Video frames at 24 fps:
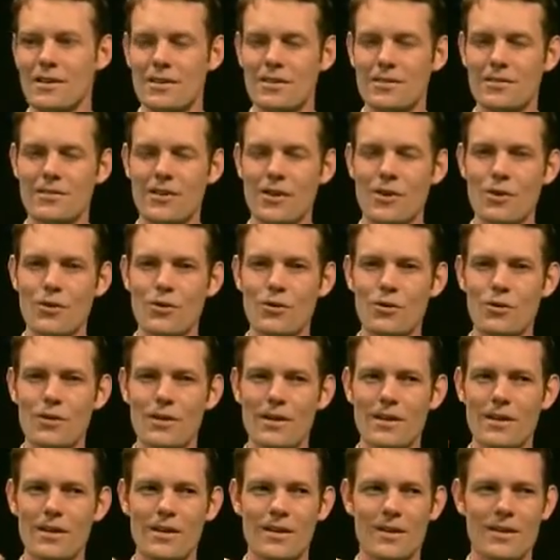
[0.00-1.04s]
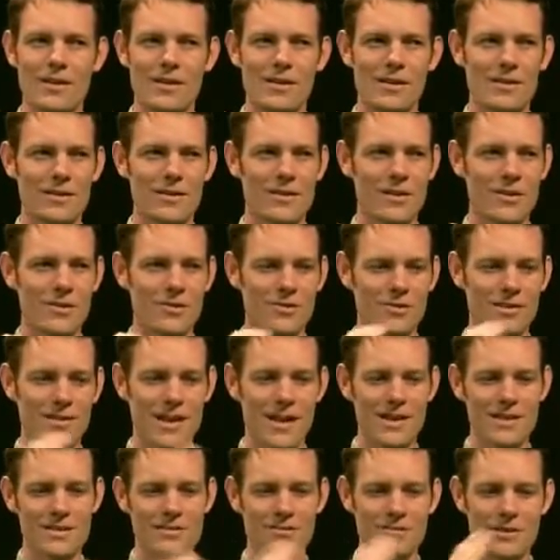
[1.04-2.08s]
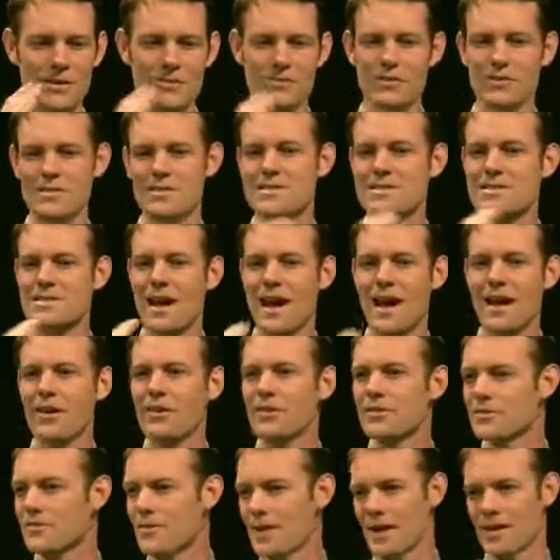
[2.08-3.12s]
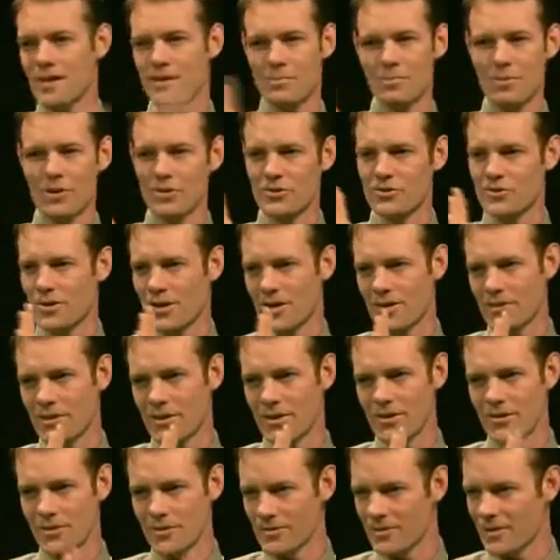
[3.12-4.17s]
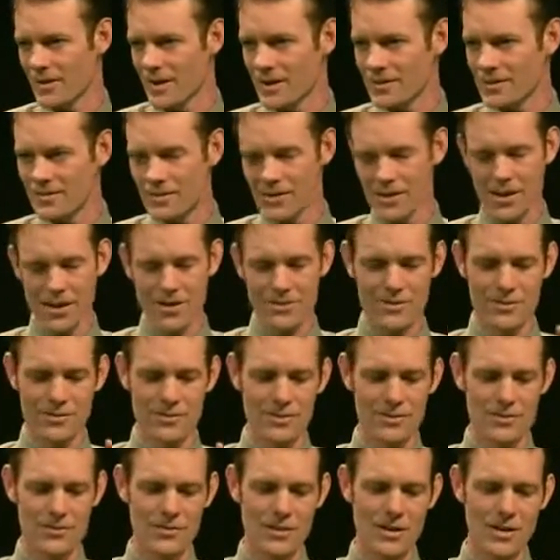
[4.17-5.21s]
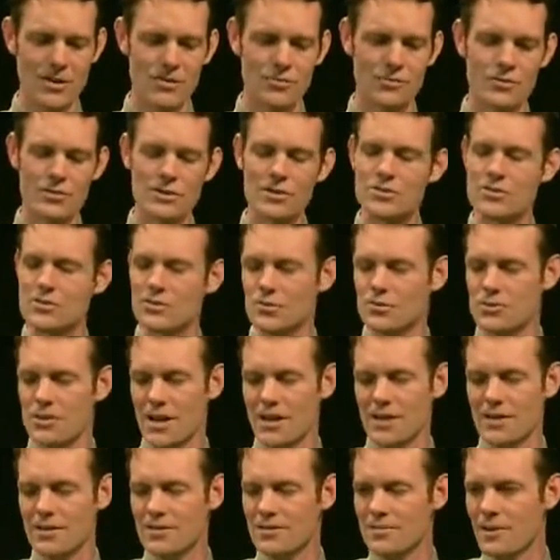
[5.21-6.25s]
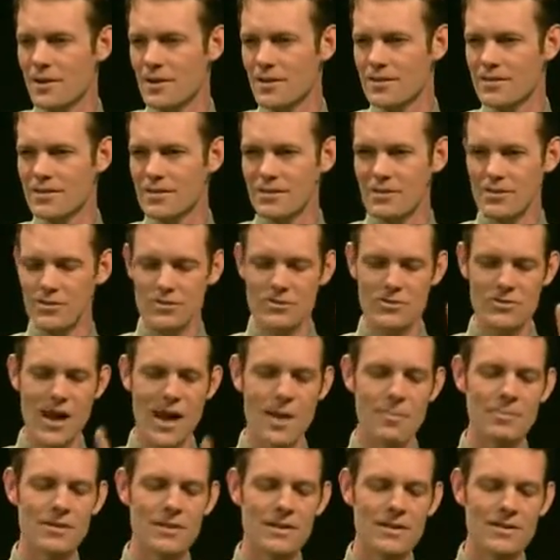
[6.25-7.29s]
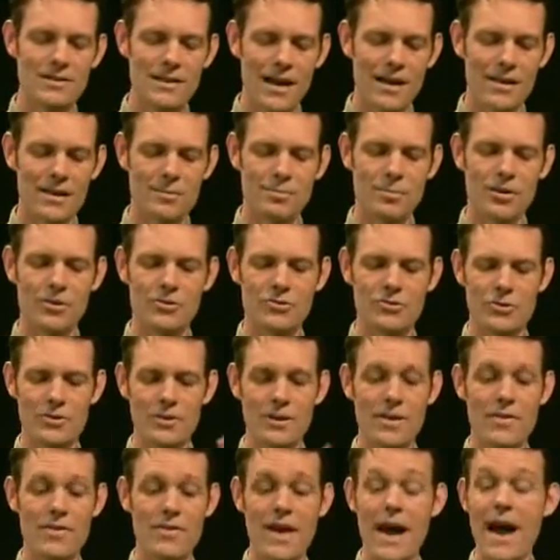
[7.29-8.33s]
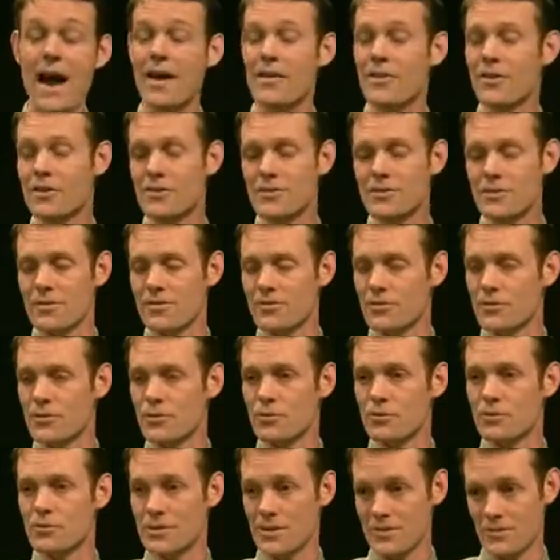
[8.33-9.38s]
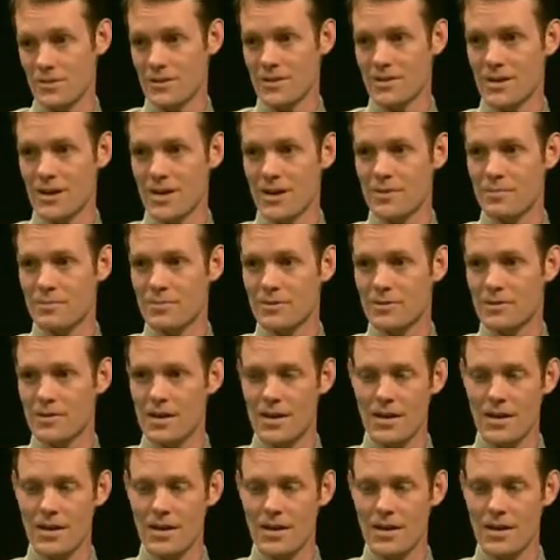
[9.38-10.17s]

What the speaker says: So there's lots of different styles of acupuncture out there. There's lots of kinds. There's traditional Chinese medicine, there's Japanese acupuncture, and in that there's a few different types.